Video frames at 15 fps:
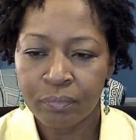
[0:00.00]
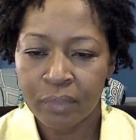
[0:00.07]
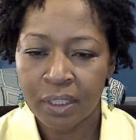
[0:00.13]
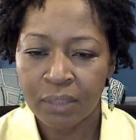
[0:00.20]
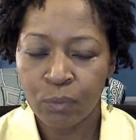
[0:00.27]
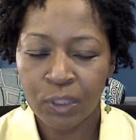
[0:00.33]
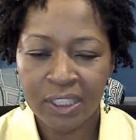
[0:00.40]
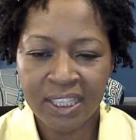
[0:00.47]

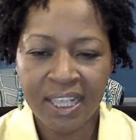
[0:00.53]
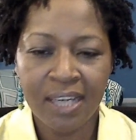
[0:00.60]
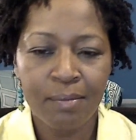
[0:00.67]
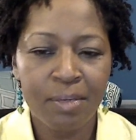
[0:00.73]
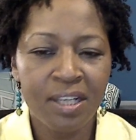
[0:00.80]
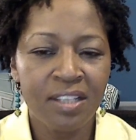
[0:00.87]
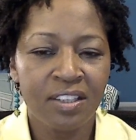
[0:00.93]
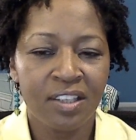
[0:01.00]
with
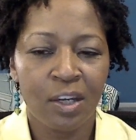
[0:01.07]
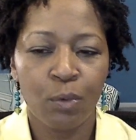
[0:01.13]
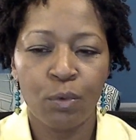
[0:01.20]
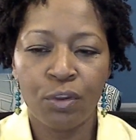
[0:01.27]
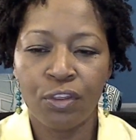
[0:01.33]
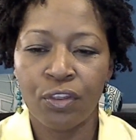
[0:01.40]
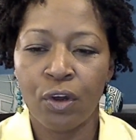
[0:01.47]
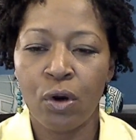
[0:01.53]
demons. There
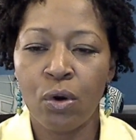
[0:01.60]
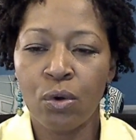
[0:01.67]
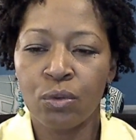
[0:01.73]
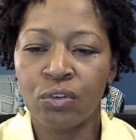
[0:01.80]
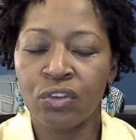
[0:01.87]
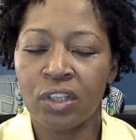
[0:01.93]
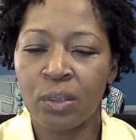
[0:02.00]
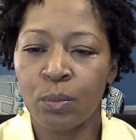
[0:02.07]
were
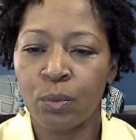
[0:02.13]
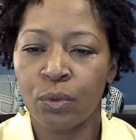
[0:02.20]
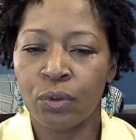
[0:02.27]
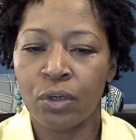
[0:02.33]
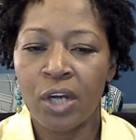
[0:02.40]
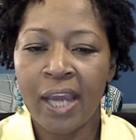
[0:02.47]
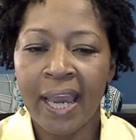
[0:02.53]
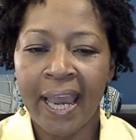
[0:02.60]
those that
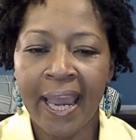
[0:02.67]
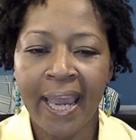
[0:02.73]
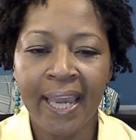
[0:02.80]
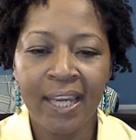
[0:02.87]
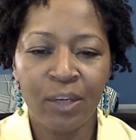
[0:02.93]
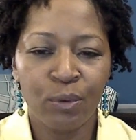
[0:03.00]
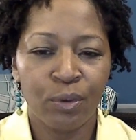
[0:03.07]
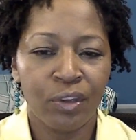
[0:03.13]
were
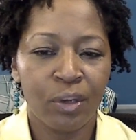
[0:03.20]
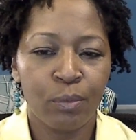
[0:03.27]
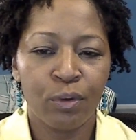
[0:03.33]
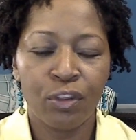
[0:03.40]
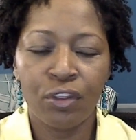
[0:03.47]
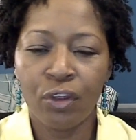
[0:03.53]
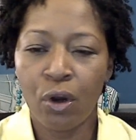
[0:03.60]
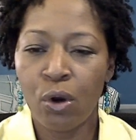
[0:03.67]
angry. There were
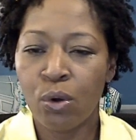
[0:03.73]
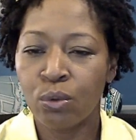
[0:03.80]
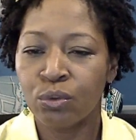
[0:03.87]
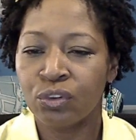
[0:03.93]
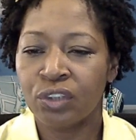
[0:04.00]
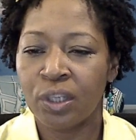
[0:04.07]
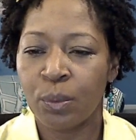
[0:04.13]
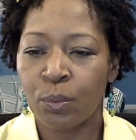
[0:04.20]

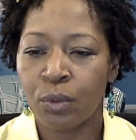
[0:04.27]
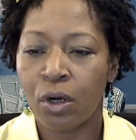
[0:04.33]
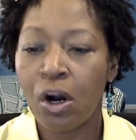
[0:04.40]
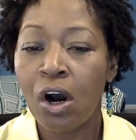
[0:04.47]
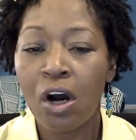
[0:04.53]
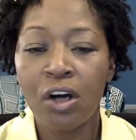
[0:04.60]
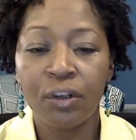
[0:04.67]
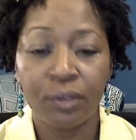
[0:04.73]
those that were
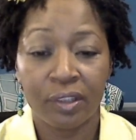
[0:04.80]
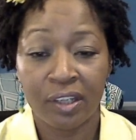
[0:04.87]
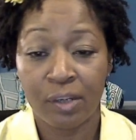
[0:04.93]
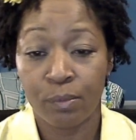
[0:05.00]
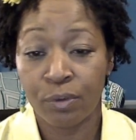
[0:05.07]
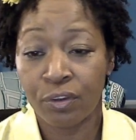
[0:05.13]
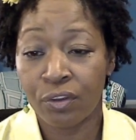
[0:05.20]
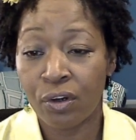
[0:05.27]
hungry. There
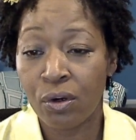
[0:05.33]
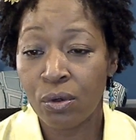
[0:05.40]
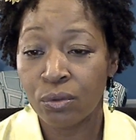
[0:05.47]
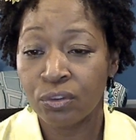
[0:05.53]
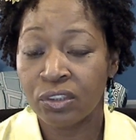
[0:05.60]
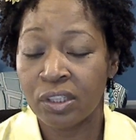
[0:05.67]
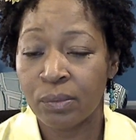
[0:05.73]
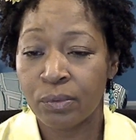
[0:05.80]
were
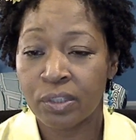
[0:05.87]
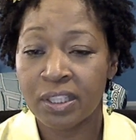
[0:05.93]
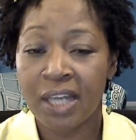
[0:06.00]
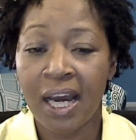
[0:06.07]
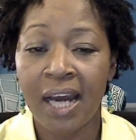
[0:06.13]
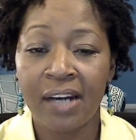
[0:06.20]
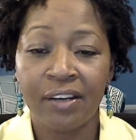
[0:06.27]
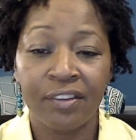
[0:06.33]
those that were
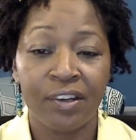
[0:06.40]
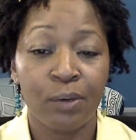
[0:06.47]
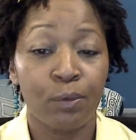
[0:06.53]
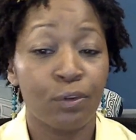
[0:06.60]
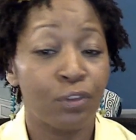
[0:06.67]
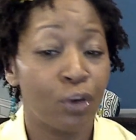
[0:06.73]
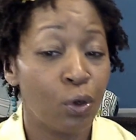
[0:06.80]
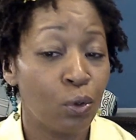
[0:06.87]
tired. There
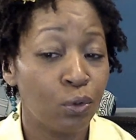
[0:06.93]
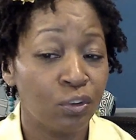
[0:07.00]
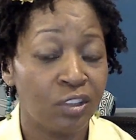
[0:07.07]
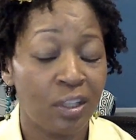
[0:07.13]
were those that